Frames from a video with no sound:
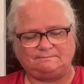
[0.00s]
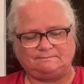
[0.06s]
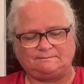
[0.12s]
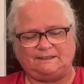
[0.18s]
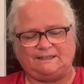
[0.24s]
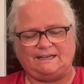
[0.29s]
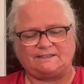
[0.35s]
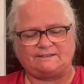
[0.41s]

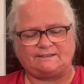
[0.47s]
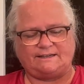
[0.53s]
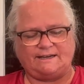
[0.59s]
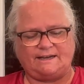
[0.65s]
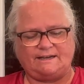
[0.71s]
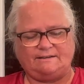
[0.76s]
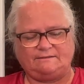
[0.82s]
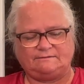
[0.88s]

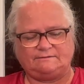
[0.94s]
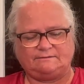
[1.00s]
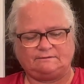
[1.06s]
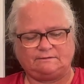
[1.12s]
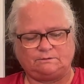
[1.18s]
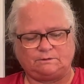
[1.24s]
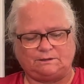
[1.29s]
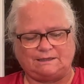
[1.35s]
Yesterday,
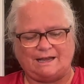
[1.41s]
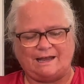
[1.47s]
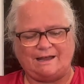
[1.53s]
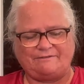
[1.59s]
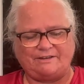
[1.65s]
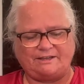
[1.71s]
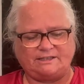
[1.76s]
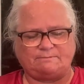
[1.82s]
well, I
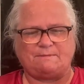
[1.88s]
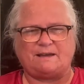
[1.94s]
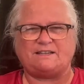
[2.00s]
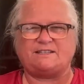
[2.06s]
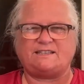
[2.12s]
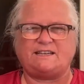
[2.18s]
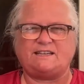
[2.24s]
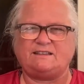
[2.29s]
have this
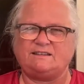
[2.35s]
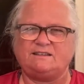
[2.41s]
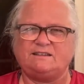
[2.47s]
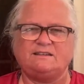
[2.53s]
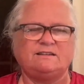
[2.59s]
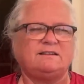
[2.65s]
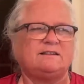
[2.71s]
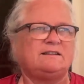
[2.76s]
medicine,
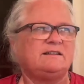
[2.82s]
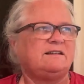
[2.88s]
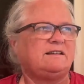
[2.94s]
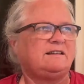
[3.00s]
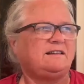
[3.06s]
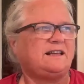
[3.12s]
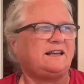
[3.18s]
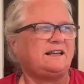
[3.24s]

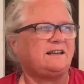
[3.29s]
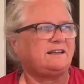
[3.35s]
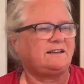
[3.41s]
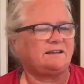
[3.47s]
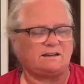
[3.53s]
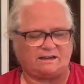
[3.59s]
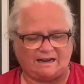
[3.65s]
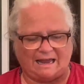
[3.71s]
like
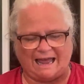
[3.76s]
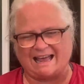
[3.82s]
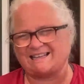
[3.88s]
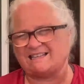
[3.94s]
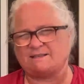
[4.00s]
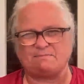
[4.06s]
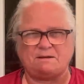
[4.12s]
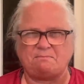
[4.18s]

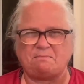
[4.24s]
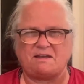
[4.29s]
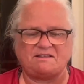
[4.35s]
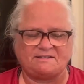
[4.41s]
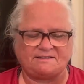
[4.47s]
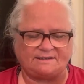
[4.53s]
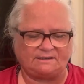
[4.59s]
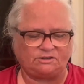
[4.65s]
asthma
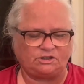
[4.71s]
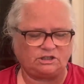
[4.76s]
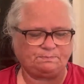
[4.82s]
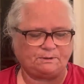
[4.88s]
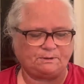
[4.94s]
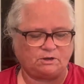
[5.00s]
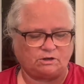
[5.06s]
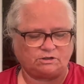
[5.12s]
medicine, just
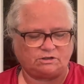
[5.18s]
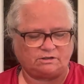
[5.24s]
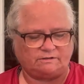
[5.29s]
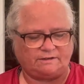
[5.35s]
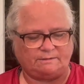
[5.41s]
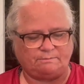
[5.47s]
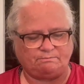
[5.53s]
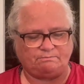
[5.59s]
because of
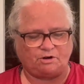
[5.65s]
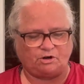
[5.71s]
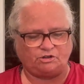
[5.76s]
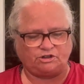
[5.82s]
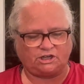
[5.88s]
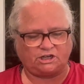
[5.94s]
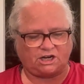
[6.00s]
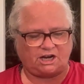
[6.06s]
the
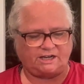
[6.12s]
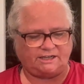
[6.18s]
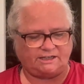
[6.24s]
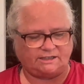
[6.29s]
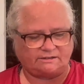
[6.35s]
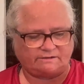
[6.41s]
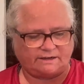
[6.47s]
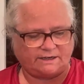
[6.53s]

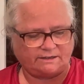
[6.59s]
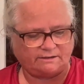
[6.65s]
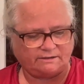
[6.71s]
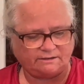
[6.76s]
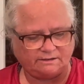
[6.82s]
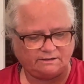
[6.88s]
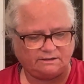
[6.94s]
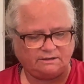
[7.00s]
bronchitis, right?
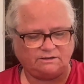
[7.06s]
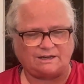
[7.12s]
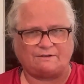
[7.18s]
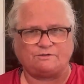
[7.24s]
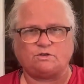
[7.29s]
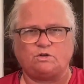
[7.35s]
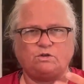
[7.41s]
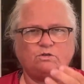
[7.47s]
So I have
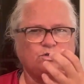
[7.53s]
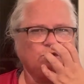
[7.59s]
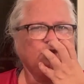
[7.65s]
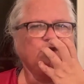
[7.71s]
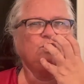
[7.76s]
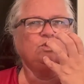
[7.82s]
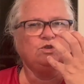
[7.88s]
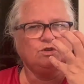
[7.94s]
to
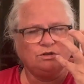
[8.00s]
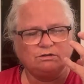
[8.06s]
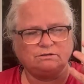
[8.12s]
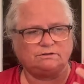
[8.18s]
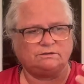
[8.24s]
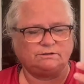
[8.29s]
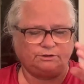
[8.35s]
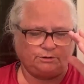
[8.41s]

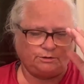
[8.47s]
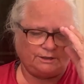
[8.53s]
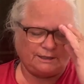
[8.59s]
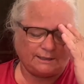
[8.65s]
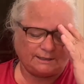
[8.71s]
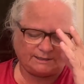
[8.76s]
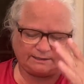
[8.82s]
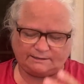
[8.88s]
do
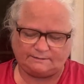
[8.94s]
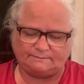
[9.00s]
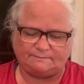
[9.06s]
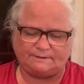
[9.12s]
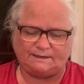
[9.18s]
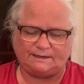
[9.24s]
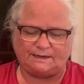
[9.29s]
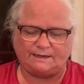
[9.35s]
this.
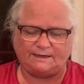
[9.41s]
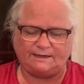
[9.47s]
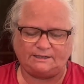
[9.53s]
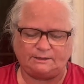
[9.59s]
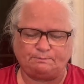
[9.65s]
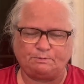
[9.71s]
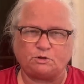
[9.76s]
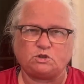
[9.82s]
And it's
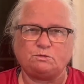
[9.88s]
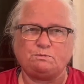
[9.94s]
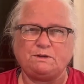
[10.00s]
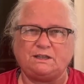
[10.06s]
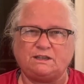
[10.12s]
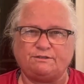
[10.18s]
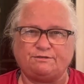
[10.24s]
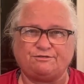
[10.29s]
supposed to be
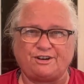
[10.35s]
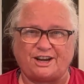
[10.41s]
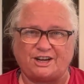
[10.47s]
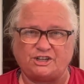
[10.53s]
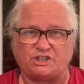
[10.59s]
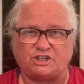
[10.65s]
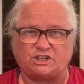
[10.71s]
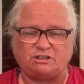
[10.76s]
in the
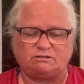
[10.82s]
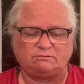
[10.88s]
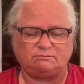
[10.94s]
fridge.